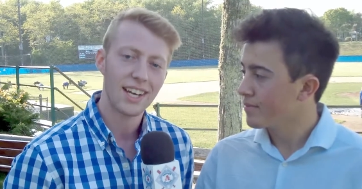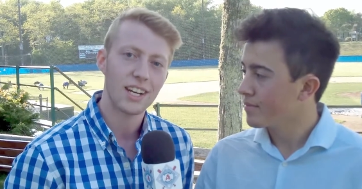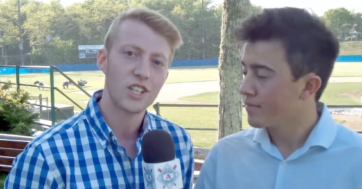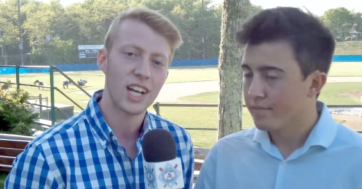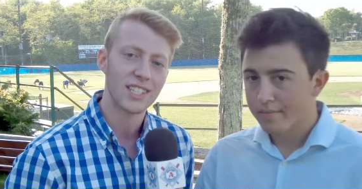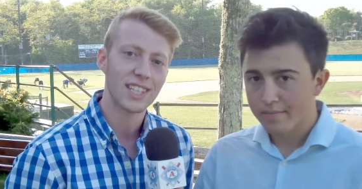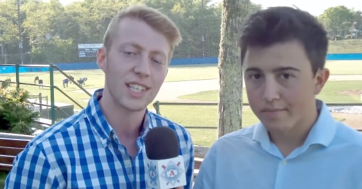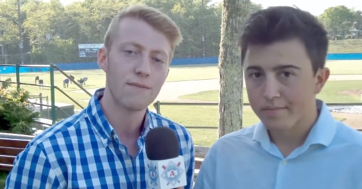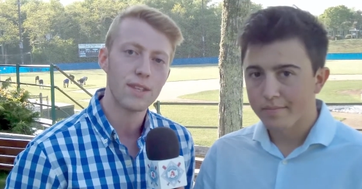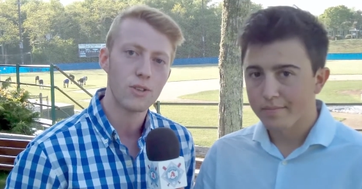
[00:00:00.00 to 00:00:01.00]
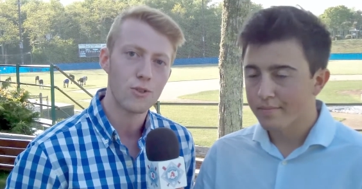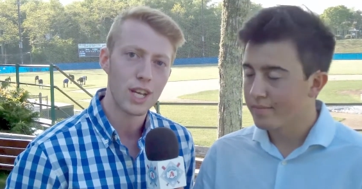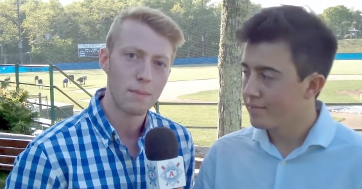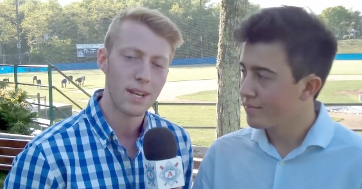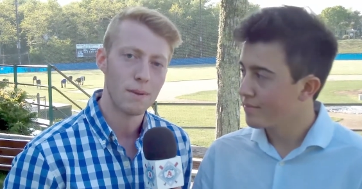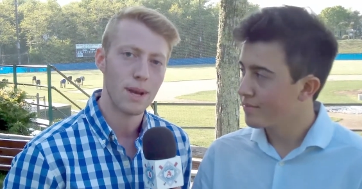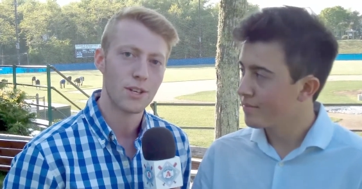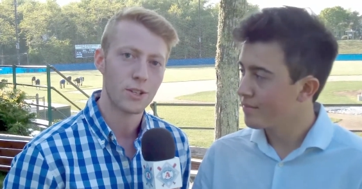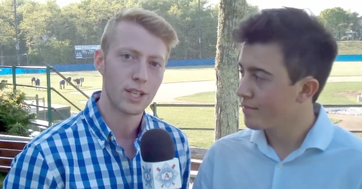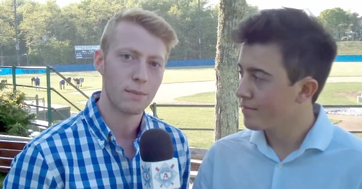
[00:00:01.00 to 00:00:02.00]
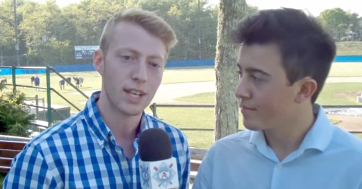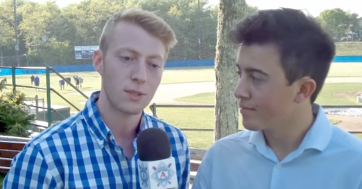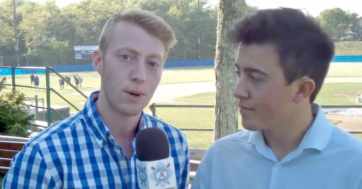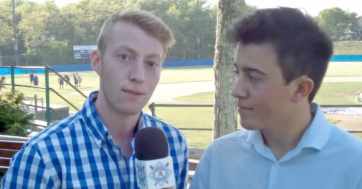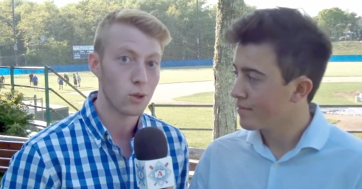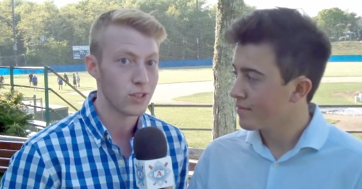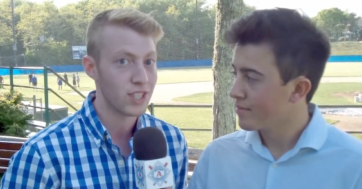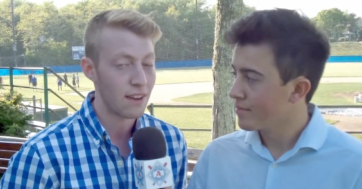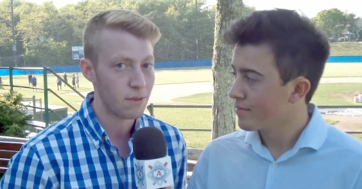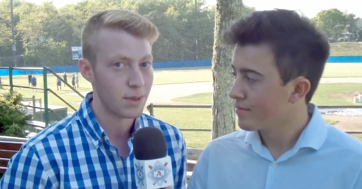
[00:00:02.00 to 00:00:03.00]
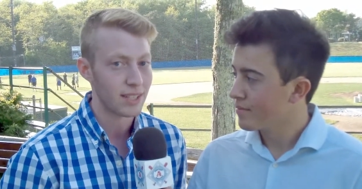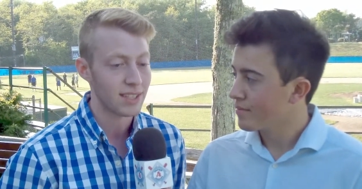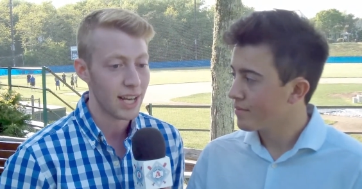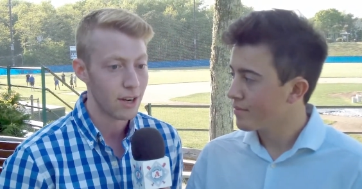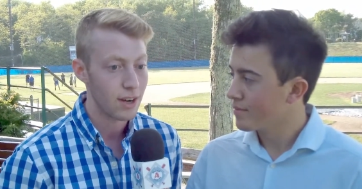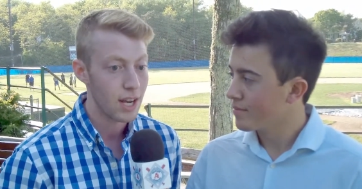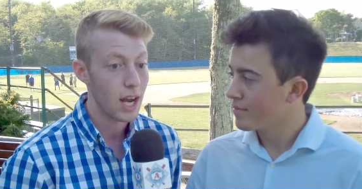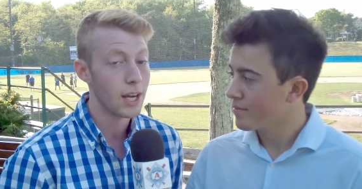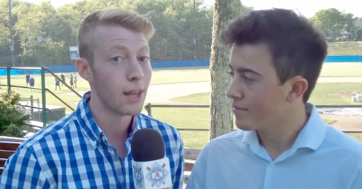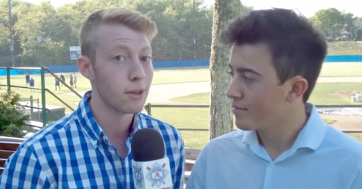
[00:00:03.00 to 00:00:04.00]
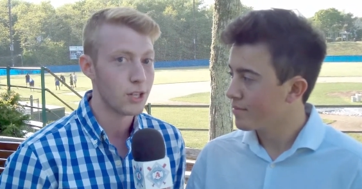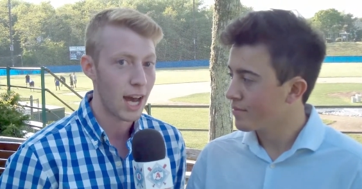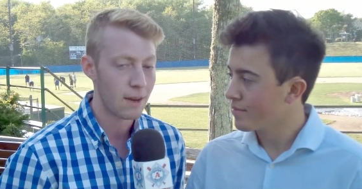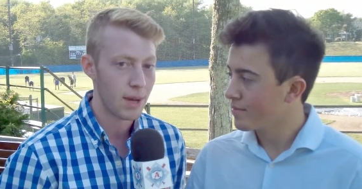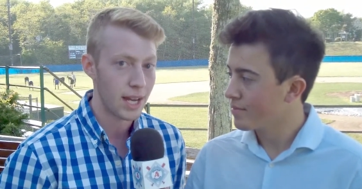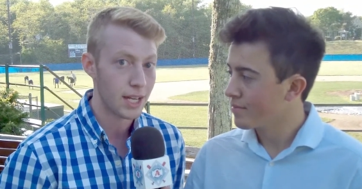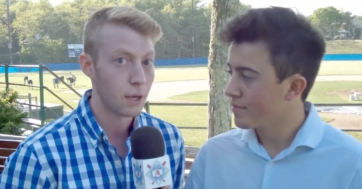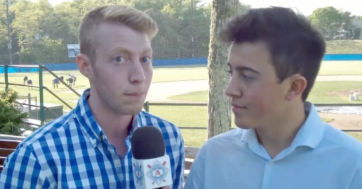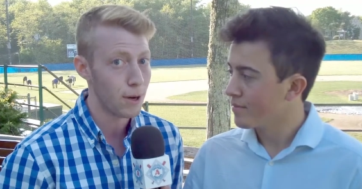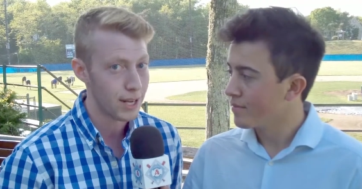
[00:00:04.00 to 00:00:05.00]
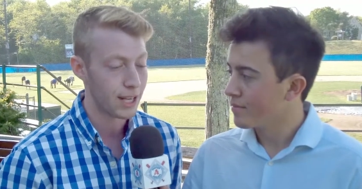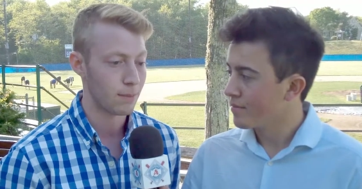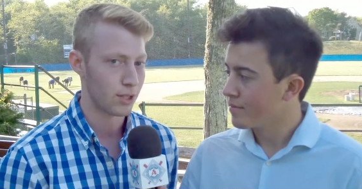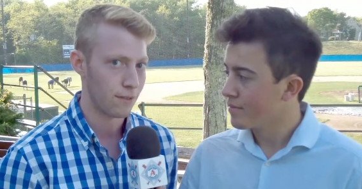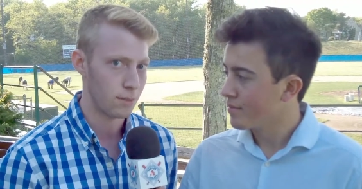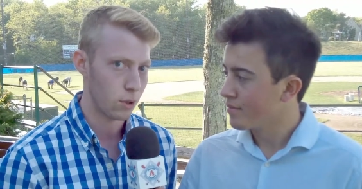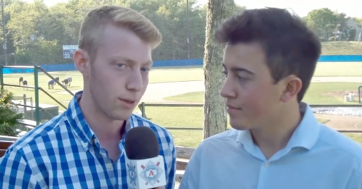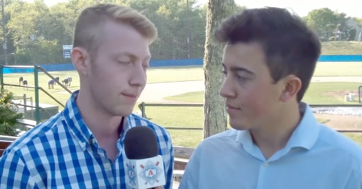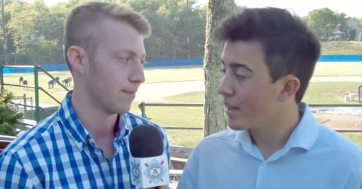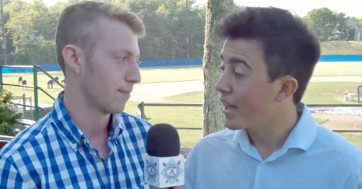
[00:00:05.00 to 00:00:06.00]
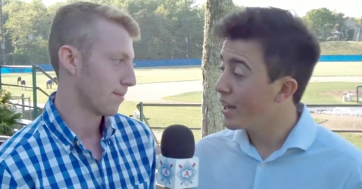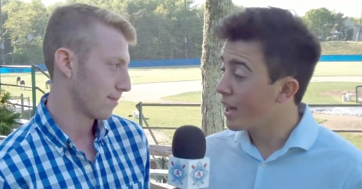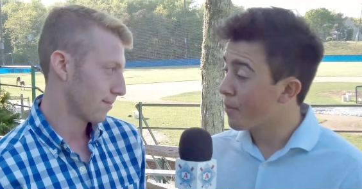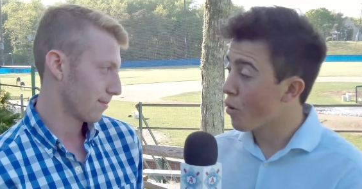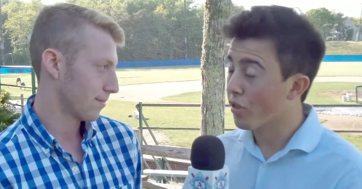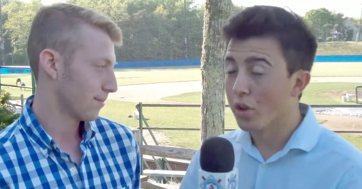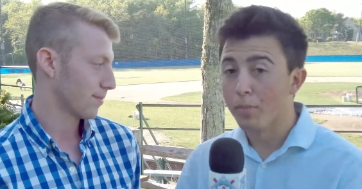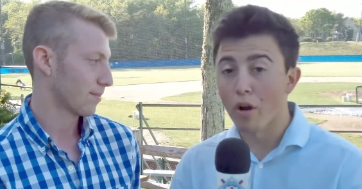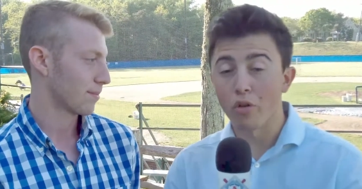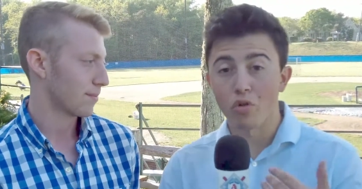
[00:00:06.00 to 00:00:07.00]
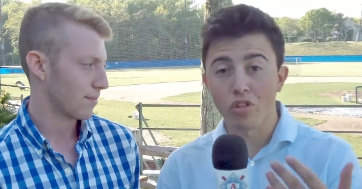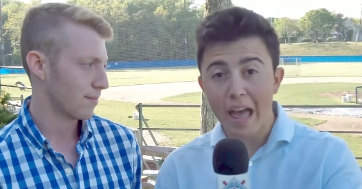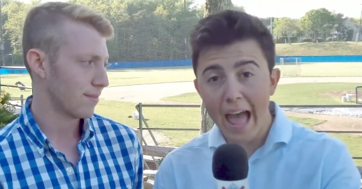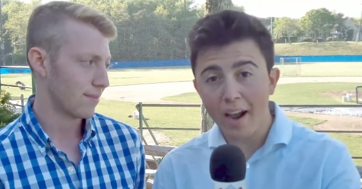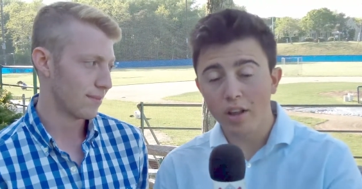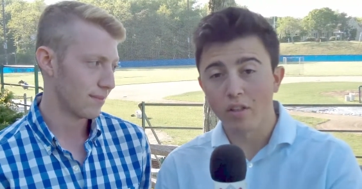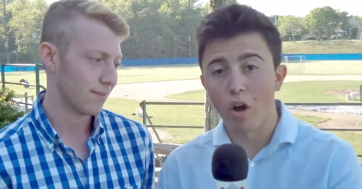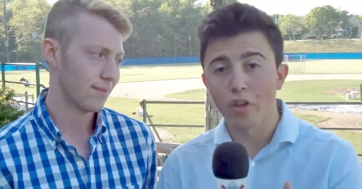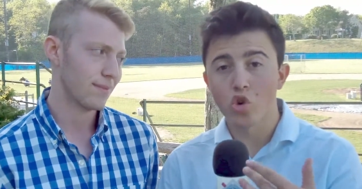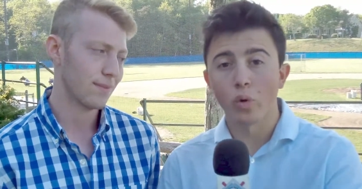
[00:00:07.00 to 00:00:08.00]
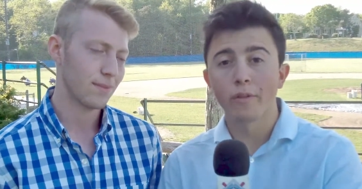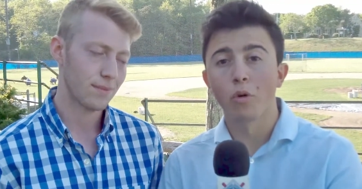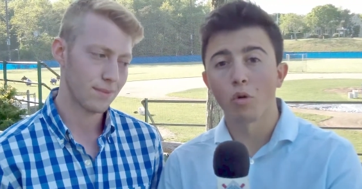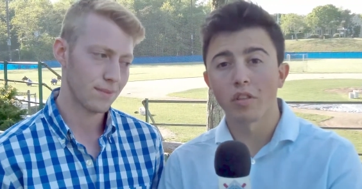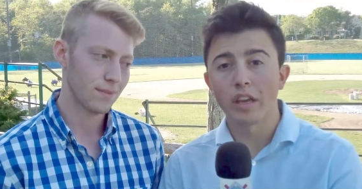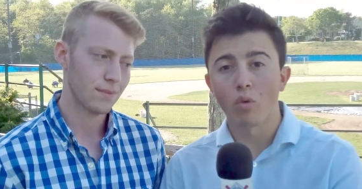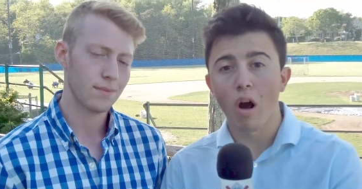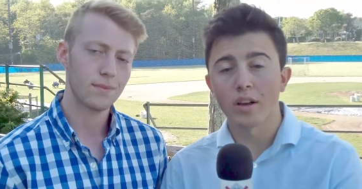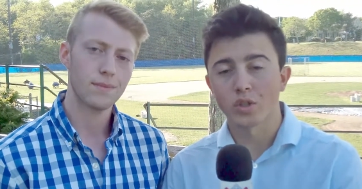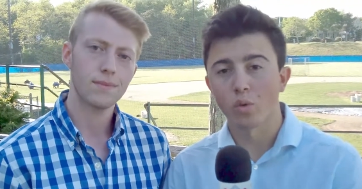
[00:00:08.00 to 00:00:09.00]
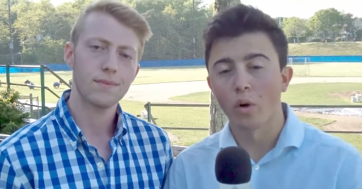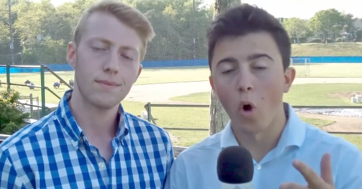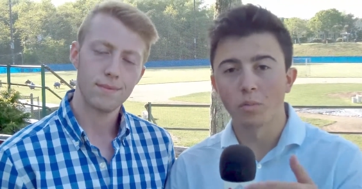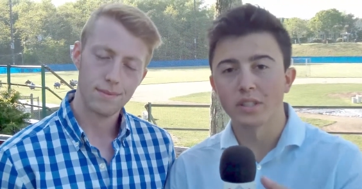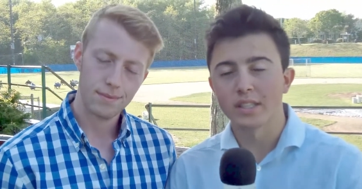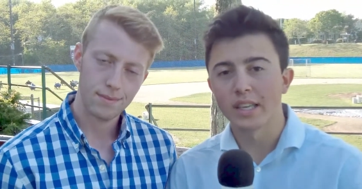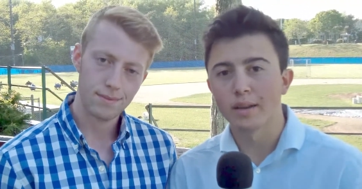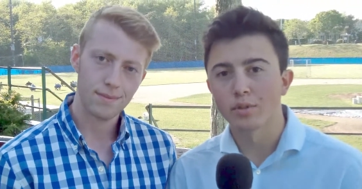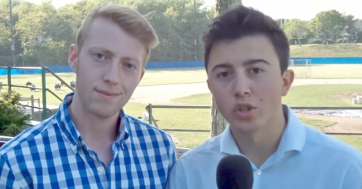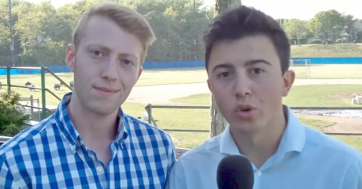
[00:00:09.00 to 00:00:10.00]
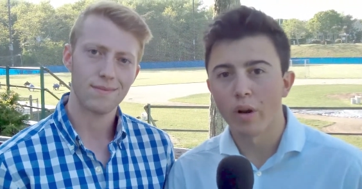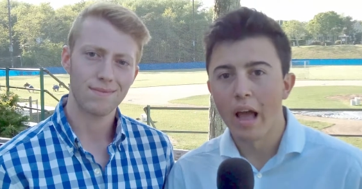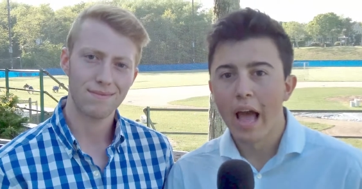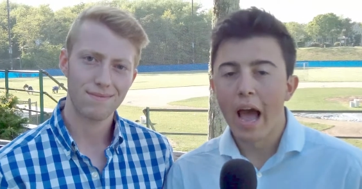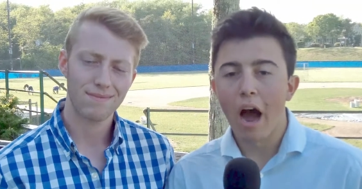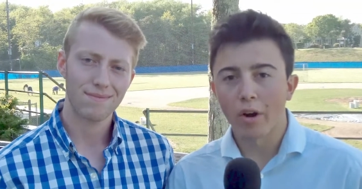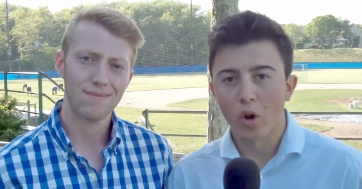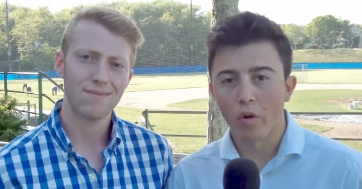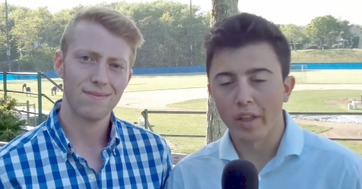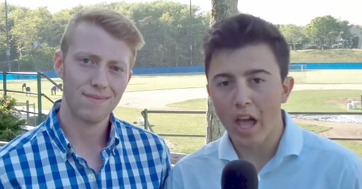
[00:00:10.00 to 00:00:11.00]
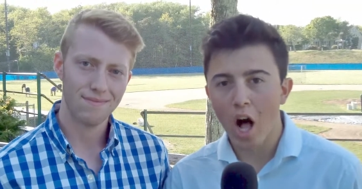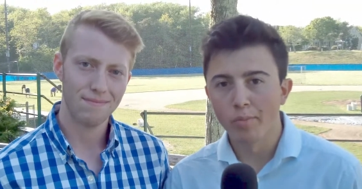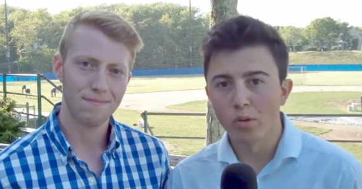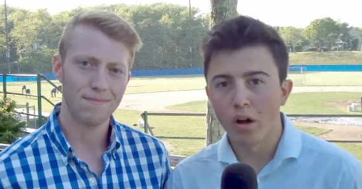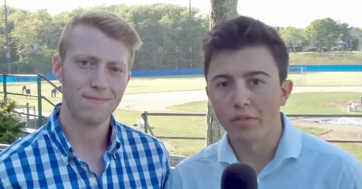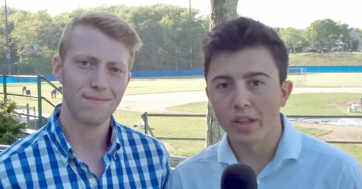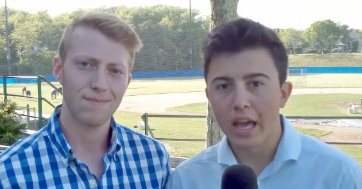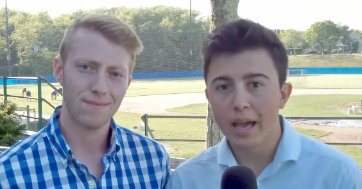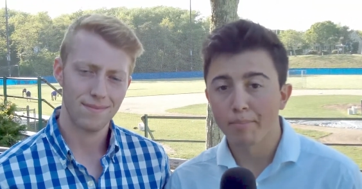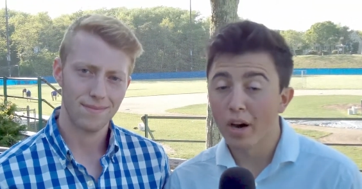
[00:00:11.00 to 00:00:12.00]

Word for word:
Speaker 1: get a chance to live the dream in Major League Baseball. Of course, seven picks later, another Chatham A, Nick Burdi, comes off the board.
Speaker 2: And Nick Burdi's little brother, Zach, is on the 2014 roster. We'll hope to see him soon out here on the elbow of the Cape.